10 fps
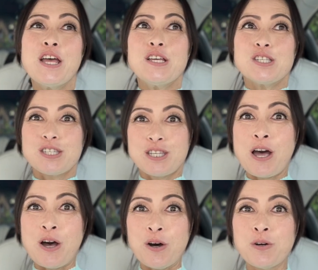
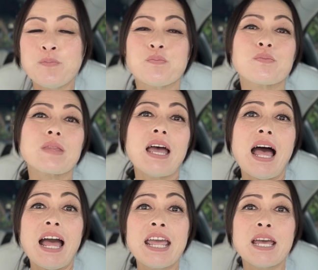So
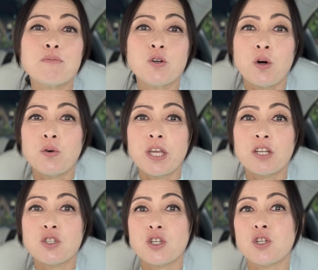I am going
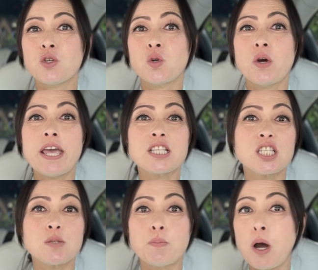to
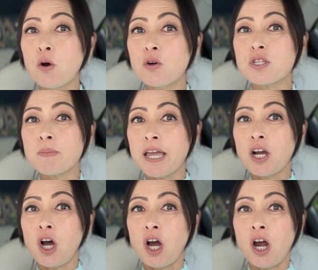expose my
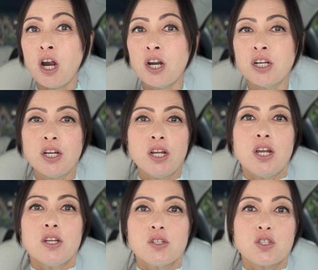car
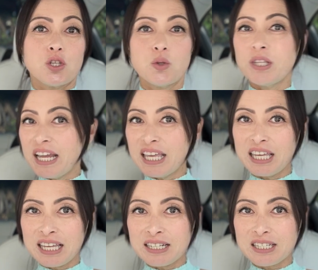to the
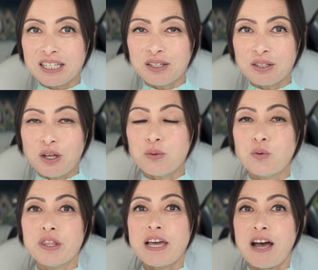heat
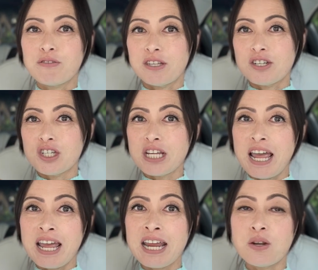without the
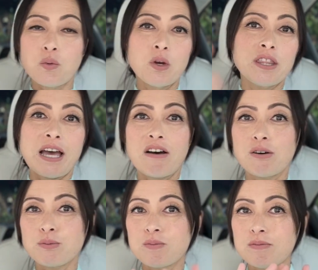shade,
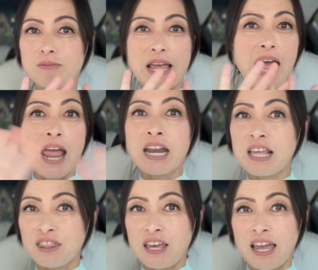without
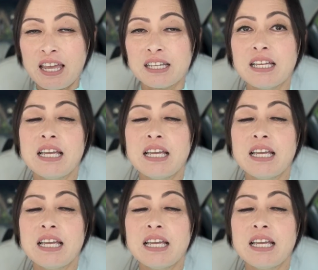anything